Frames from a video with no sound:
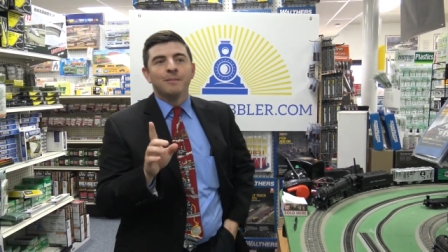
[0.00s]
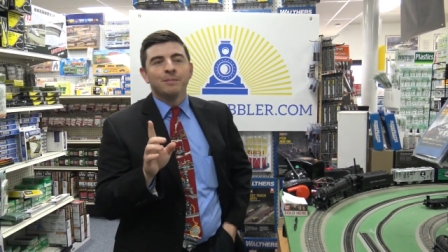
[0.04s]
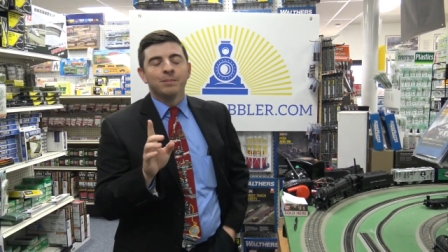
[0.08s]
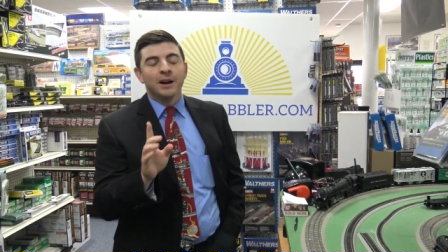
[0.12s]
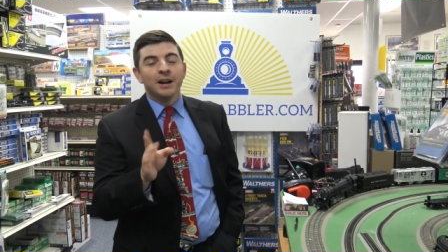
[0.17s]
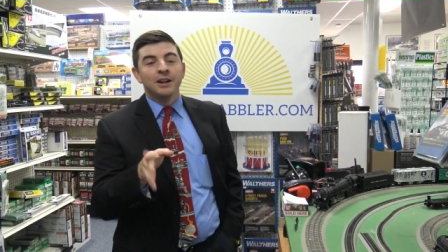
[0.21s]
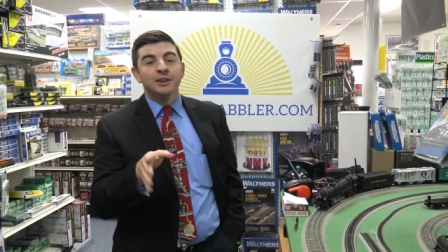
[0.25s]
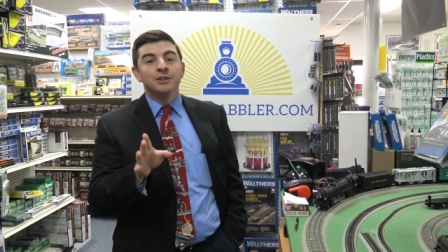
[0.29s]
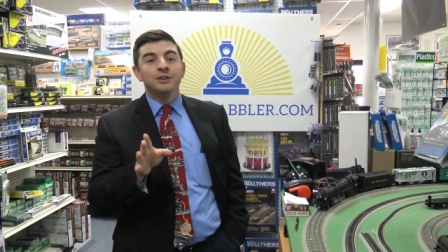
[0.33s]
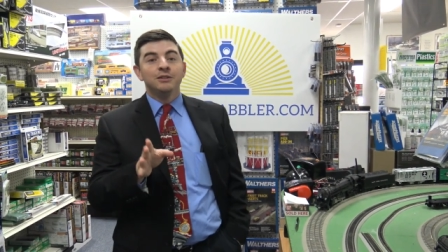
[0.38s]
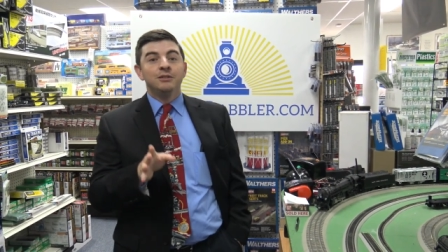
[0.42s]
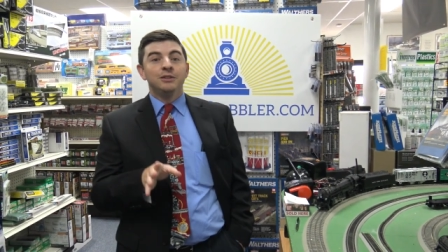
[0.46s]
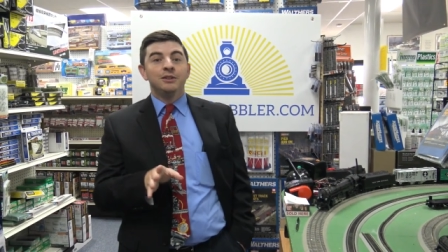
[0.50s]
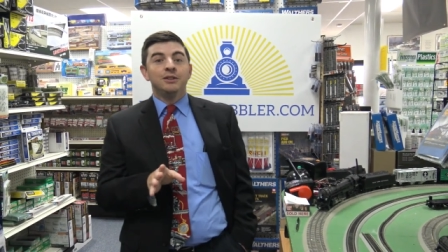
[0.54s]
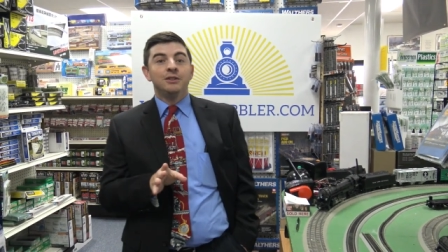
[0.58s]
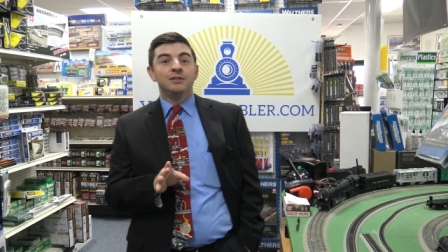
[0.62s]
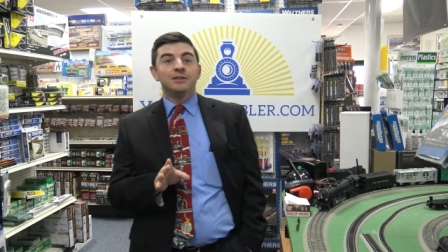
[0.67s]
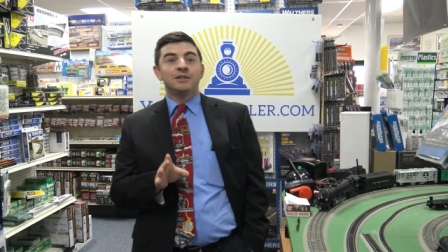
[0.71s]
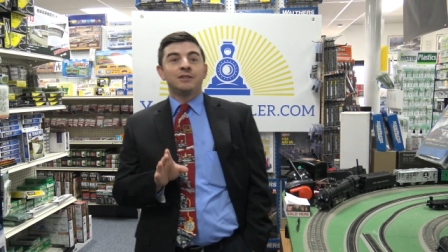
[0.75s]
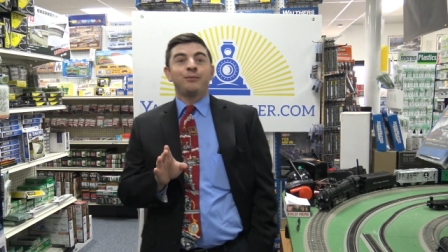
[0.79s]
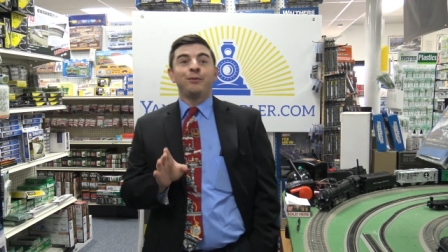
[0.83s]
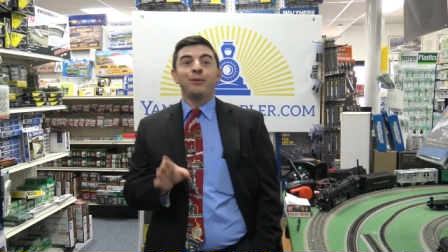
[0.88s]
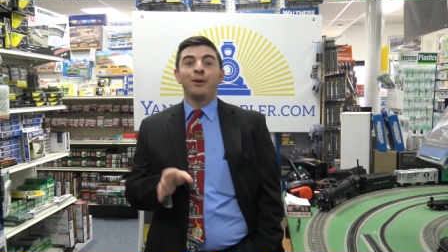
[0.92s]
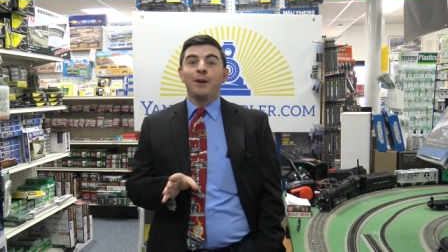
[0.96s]
brand new
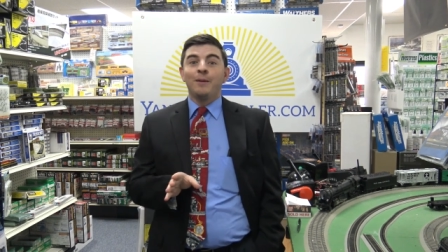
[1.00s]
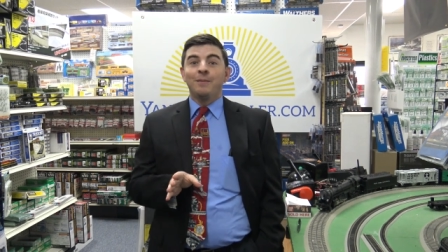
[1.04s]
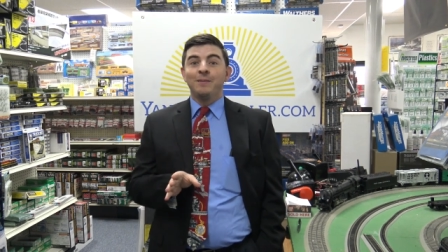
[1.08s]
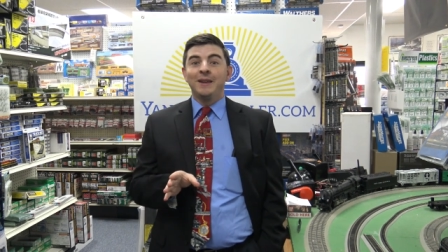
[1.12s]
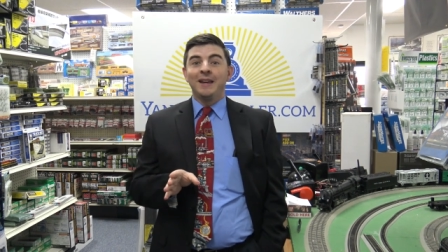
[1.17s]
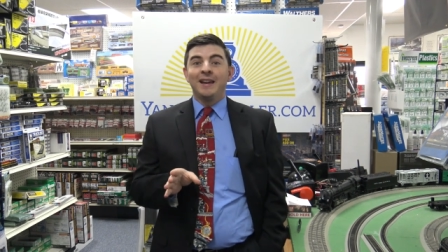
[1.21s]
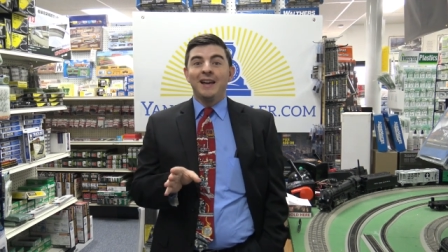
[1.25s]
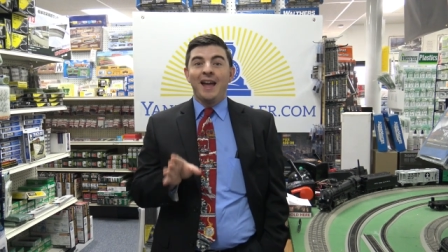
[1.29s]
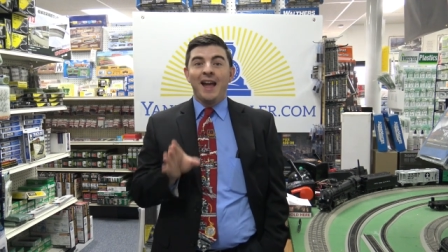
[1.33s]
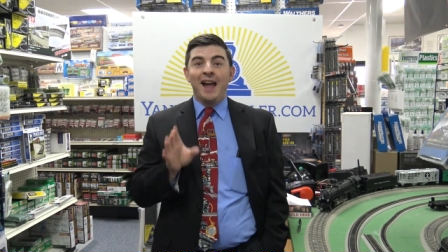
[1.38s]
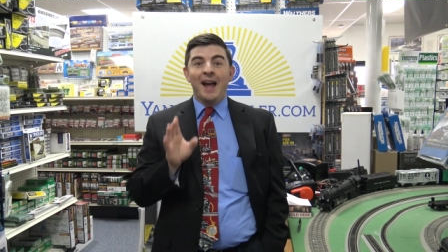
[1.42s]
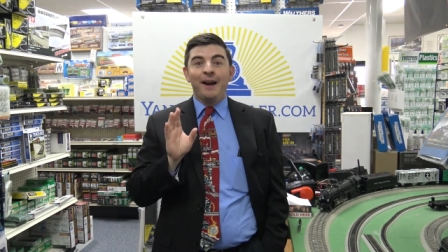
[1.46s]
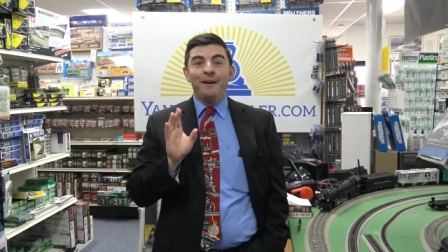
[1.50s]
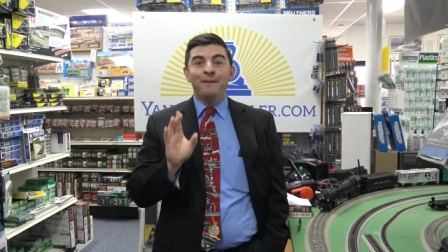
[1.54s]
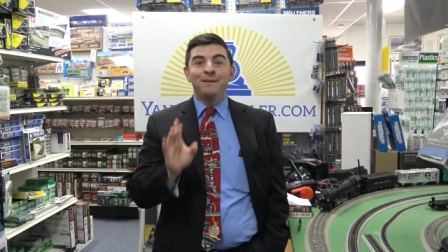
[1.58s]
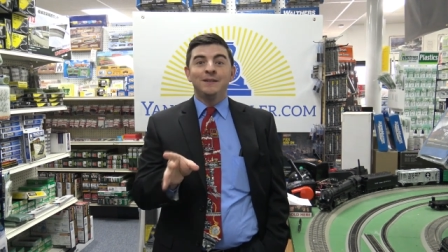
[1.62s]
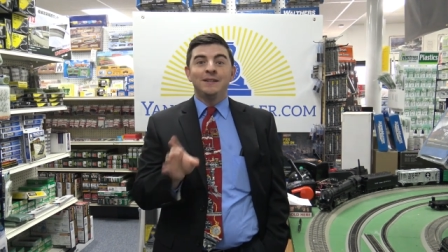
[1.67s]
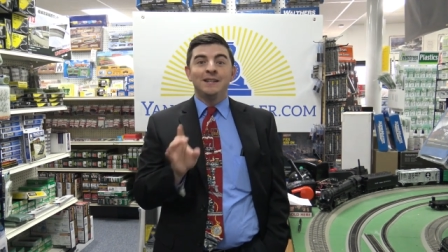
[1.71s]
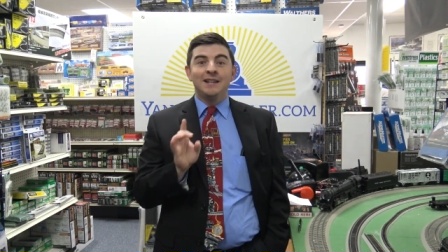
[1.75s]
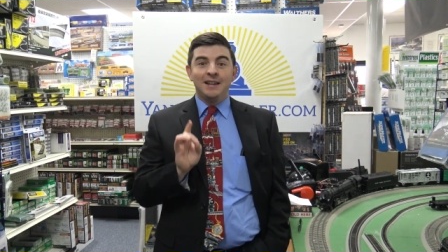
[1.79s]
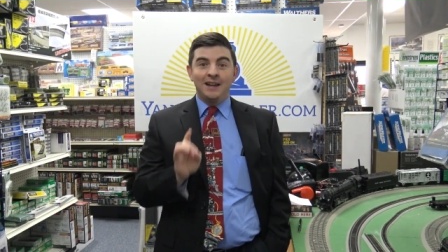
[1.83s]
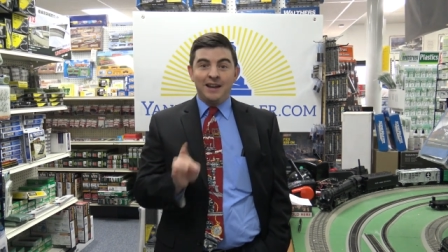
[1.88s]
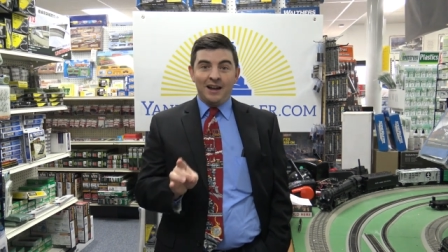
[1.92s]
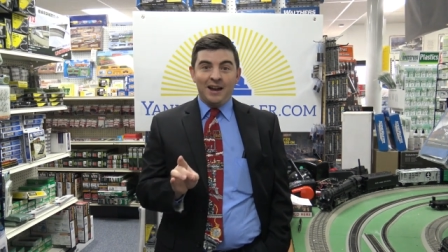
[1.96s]
news from the F
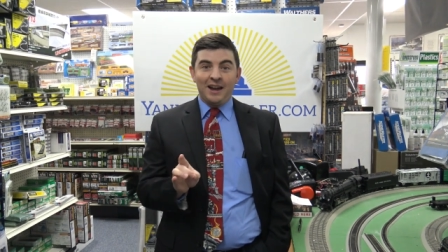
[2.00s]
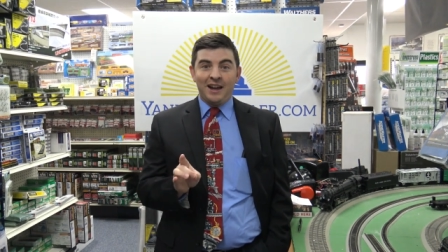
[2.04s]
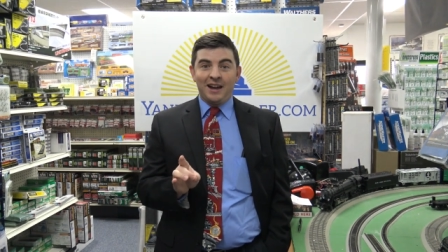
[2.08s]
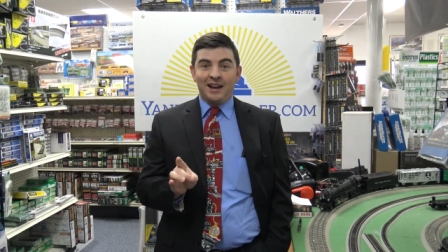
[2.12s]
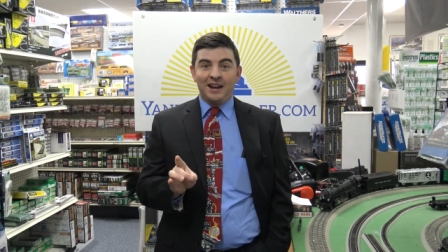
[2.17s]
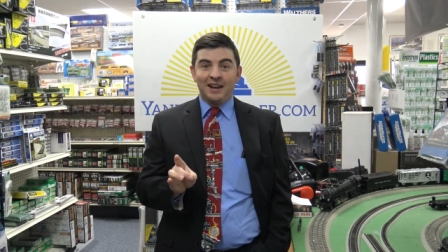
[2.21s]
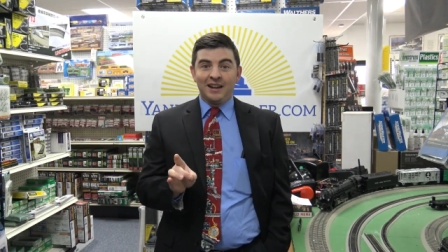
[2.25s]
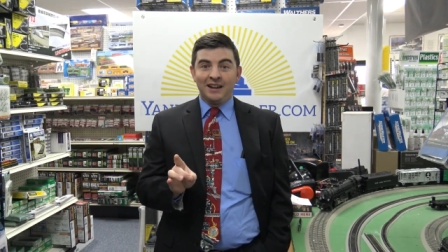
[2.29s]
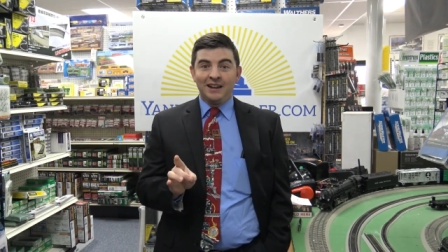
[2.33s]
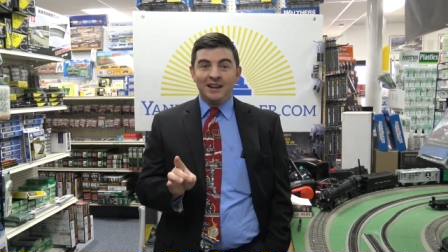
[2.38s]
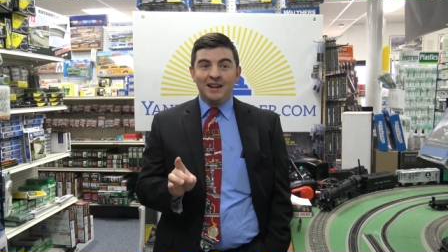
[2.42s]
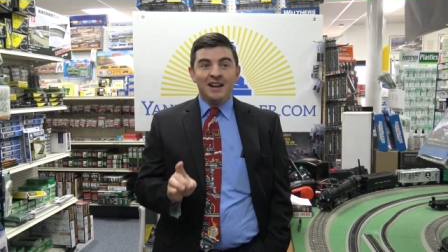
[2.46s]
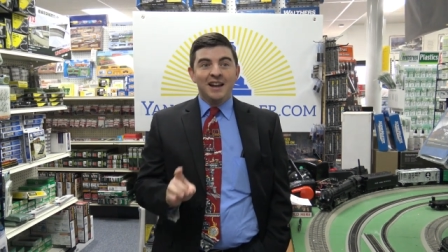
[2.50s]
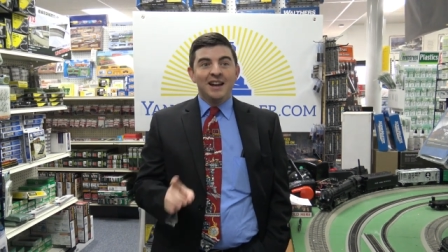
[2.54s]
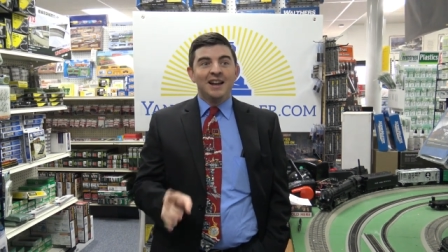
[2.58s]
D A.